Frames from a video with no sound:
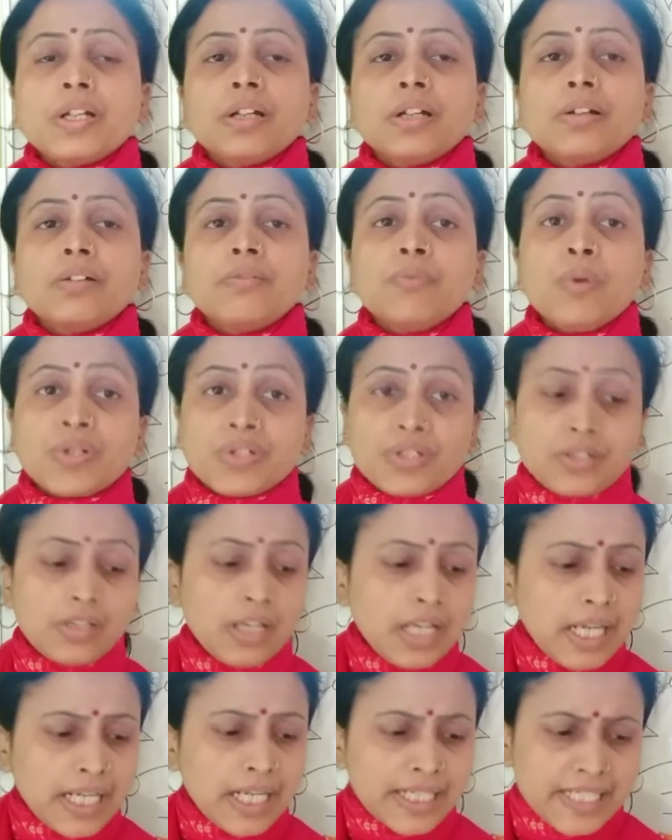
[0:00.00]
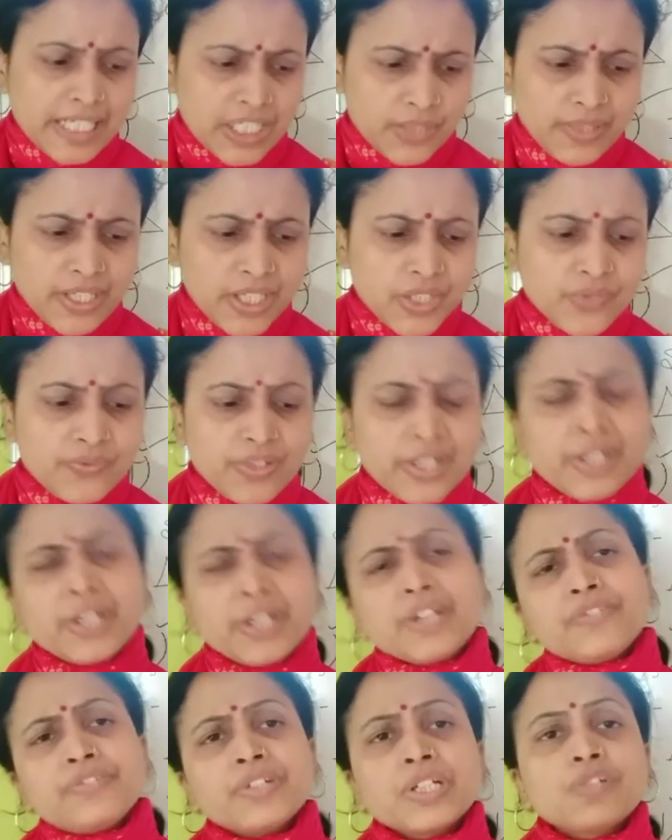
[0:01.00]
water. That's why it is very
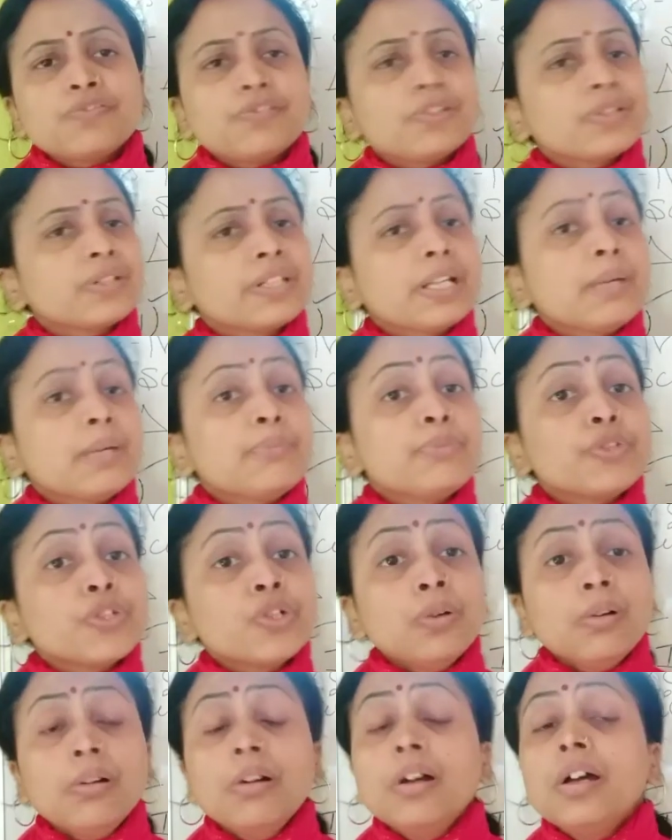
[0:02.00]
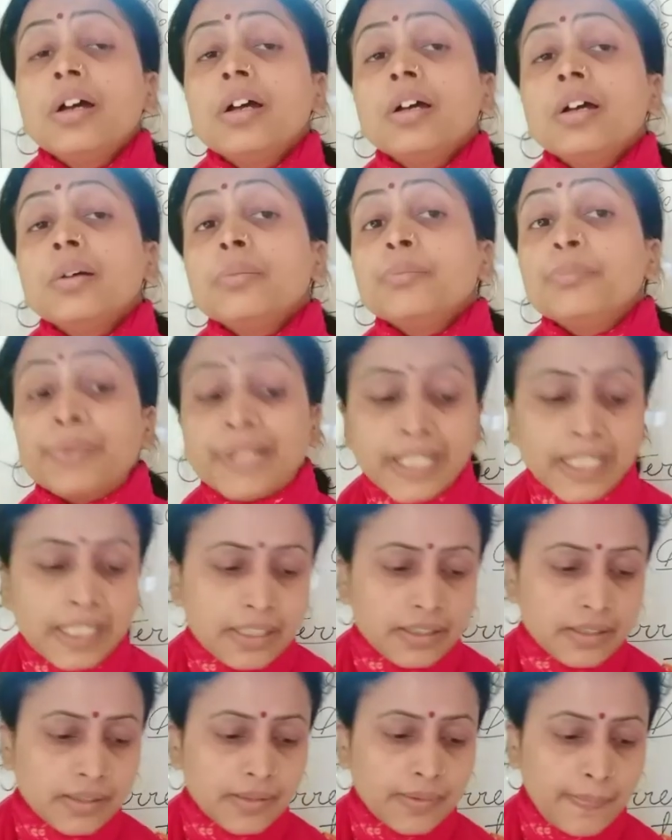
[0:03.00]
difficult for them to
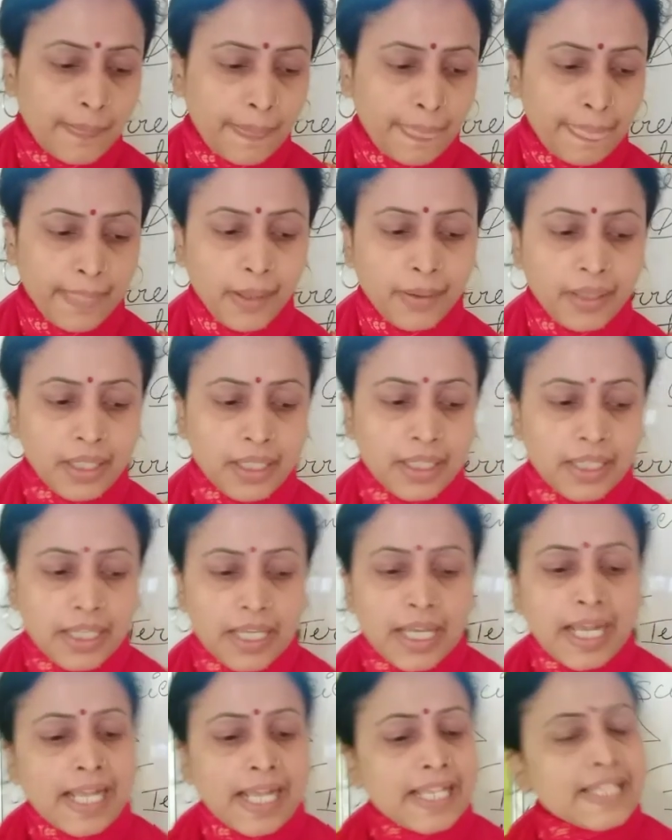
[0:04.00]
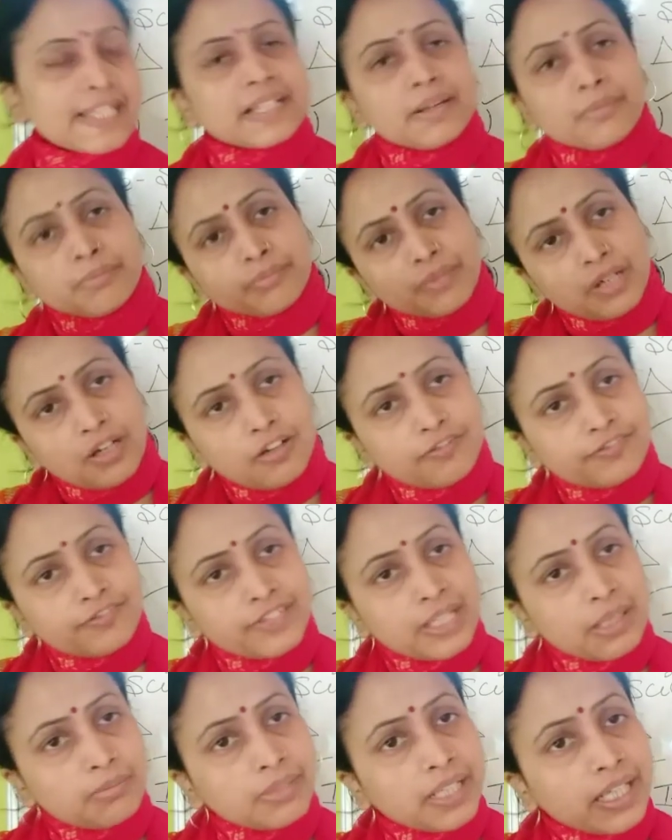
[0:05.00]
breathe. Okay, and some of
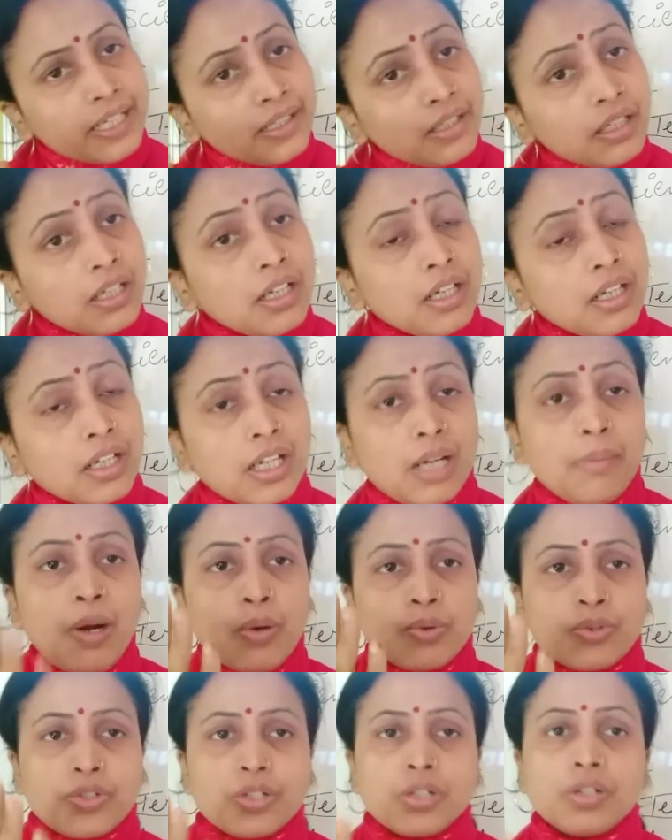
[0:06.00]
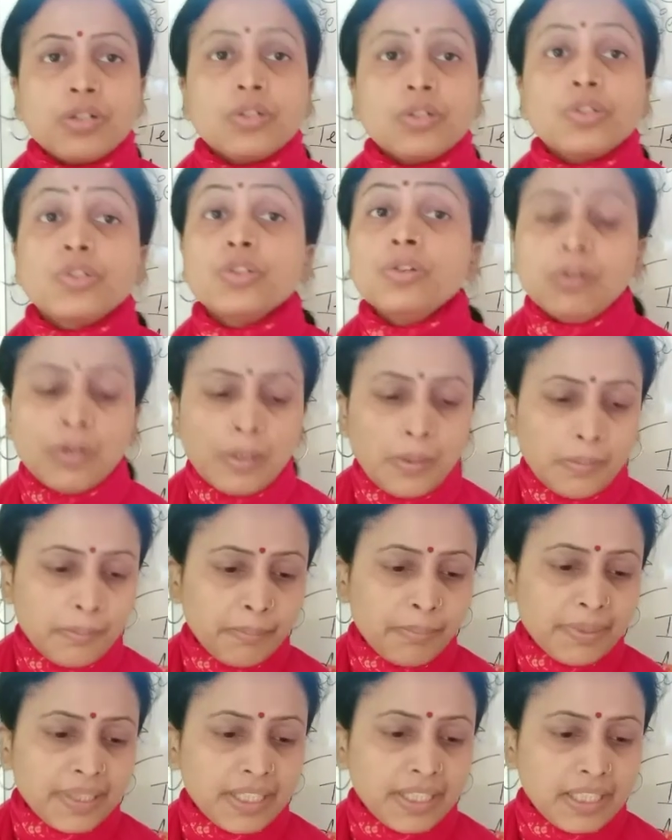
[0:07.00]
them can come out to
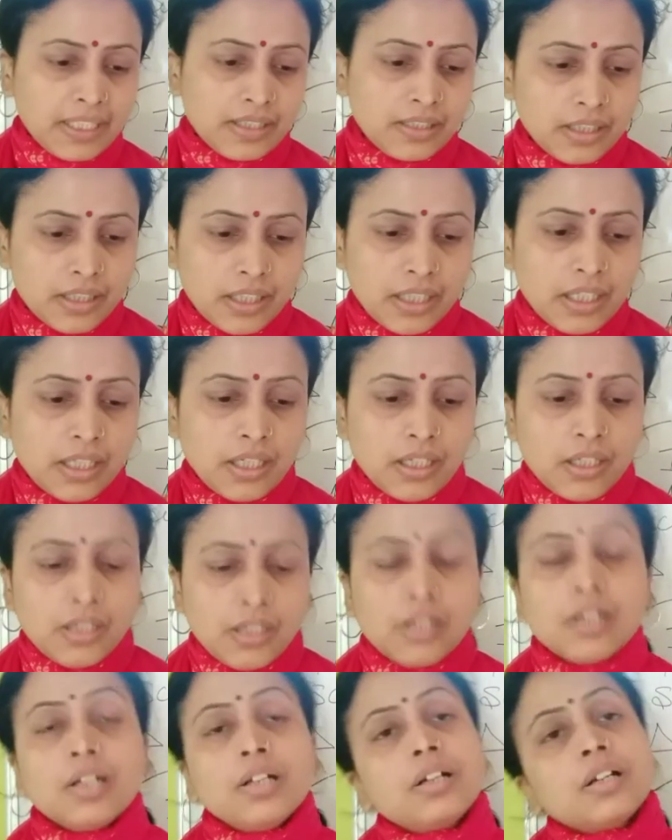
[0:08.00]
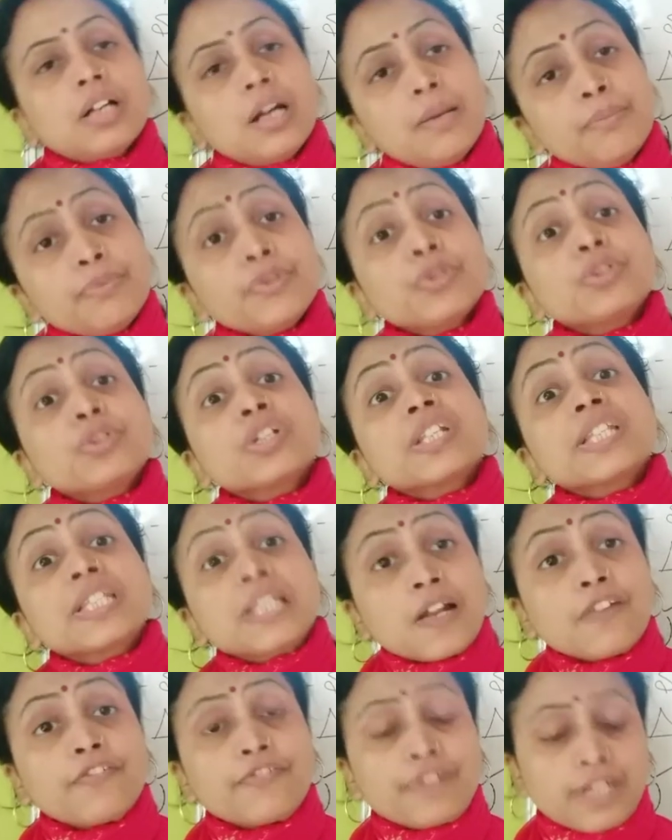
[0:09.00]
breathe. Come to the
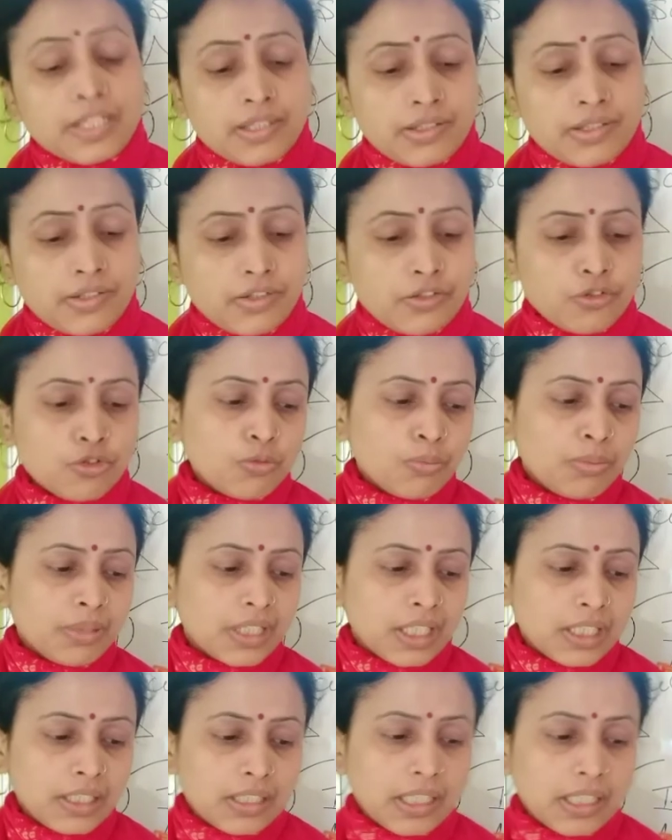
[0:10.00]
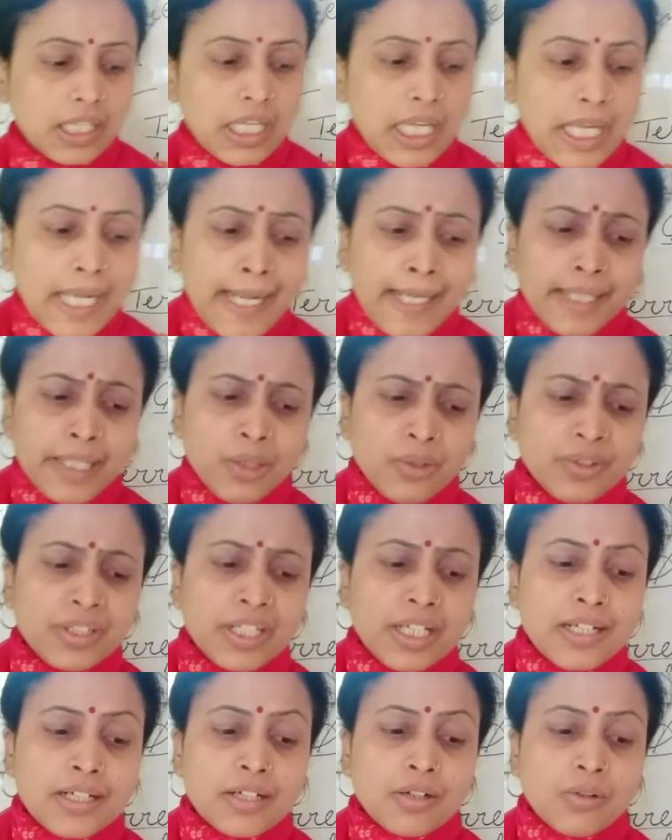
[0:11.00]
surface to breathe. Now they
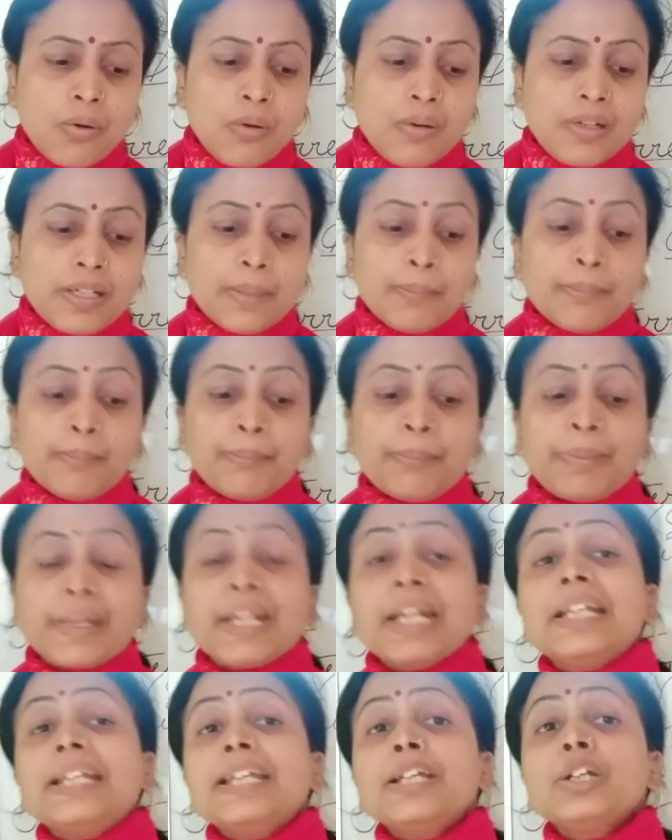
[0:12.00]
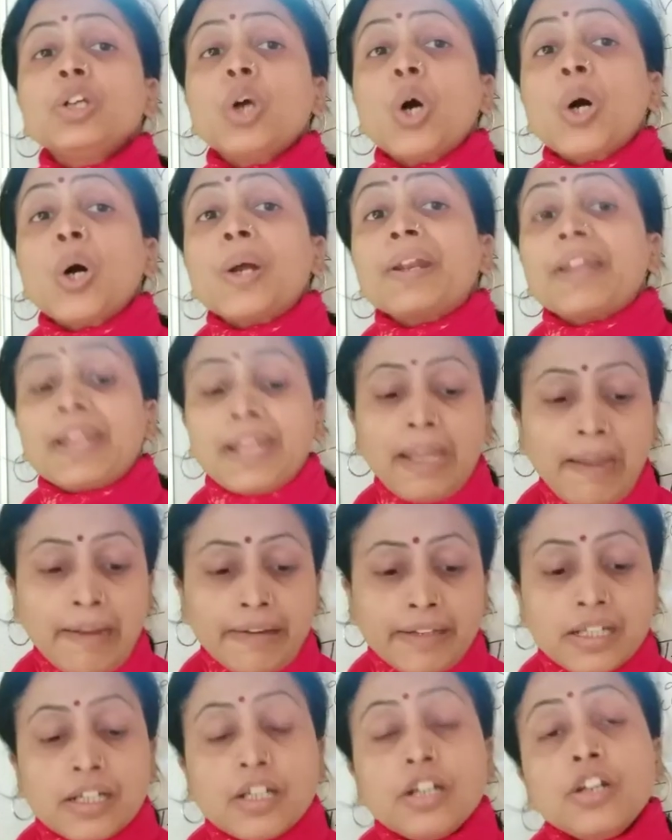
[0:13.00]
are called breathing or
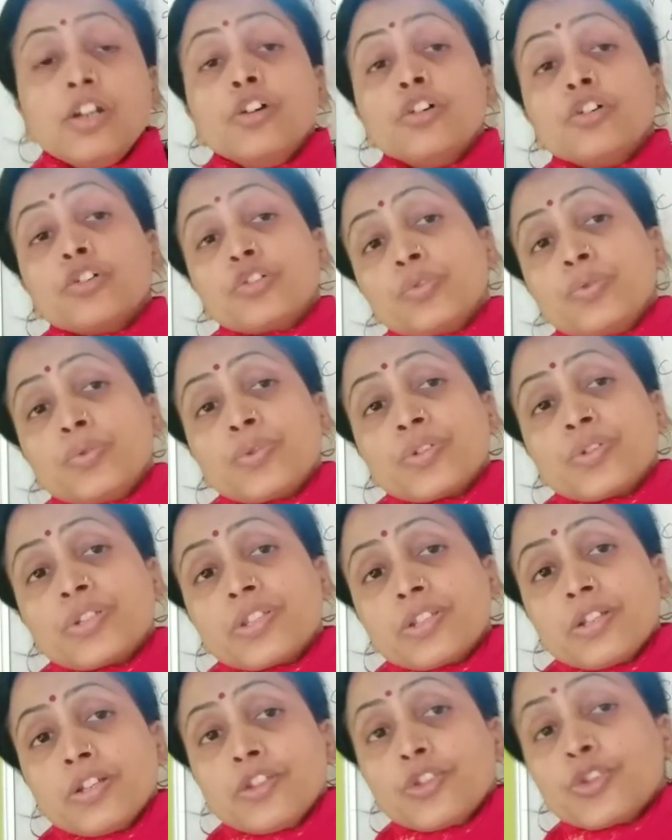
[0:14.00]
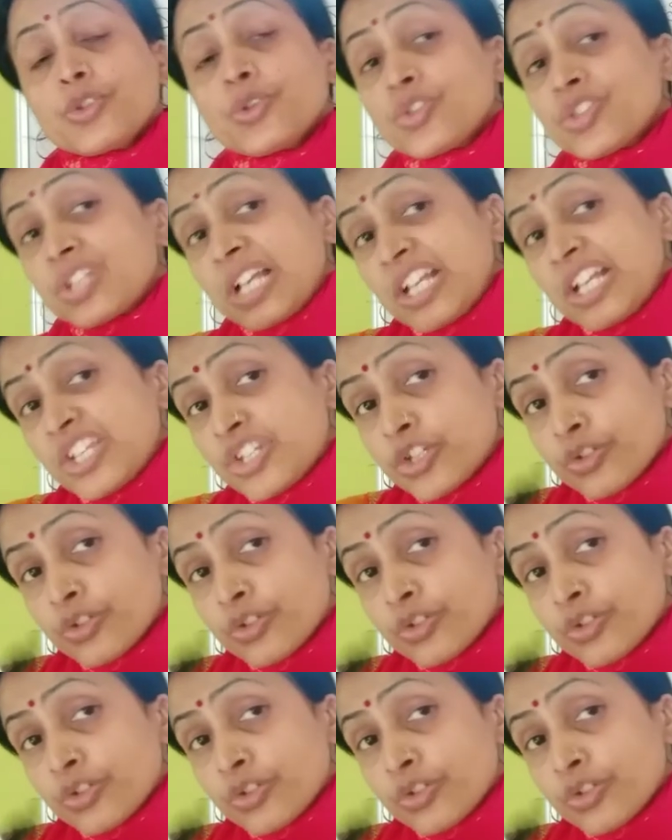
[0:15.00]
aerial roots. So such